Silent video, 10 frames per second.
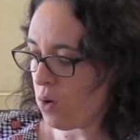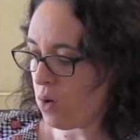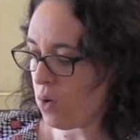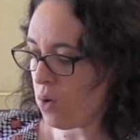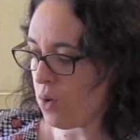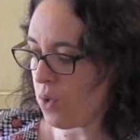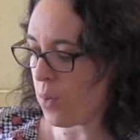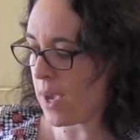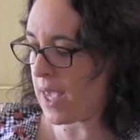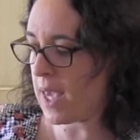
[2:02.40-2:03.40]
all
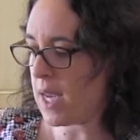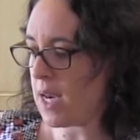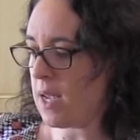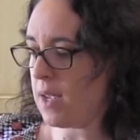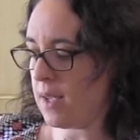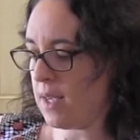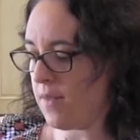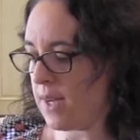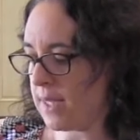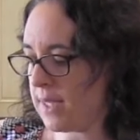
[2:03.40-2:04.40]
the way in.
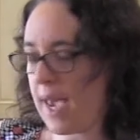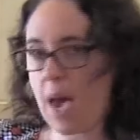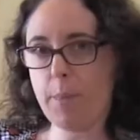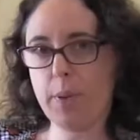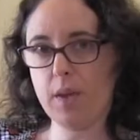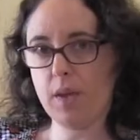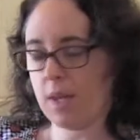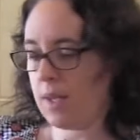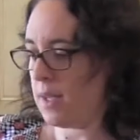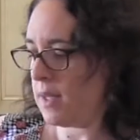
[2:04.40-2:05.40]
Give it
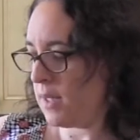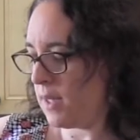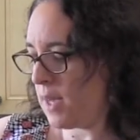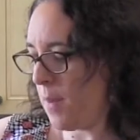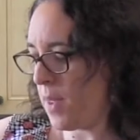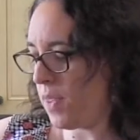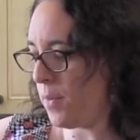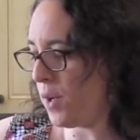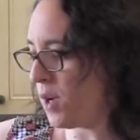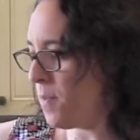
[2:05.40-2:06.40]
a tap at
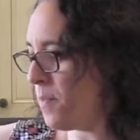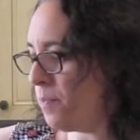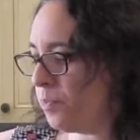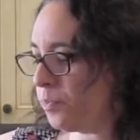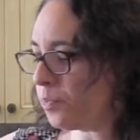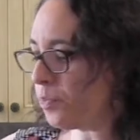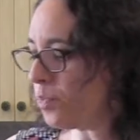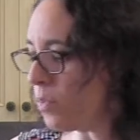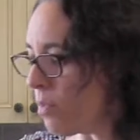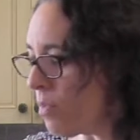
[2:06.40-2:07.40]
the bottom.
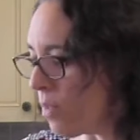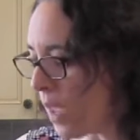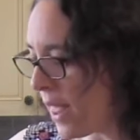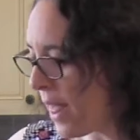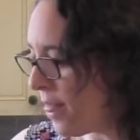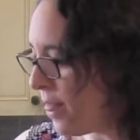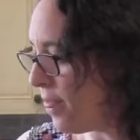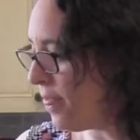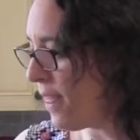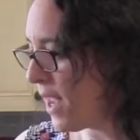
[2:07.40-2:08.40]

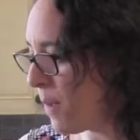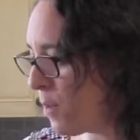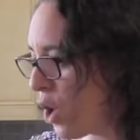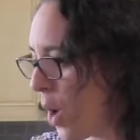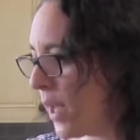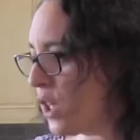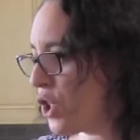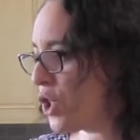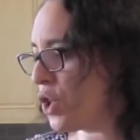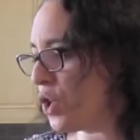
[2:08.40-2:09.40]
And then I'm
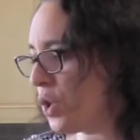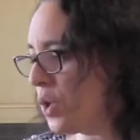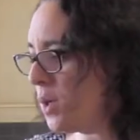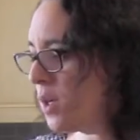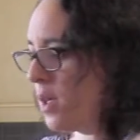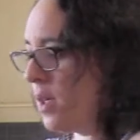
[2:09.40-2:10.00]
going to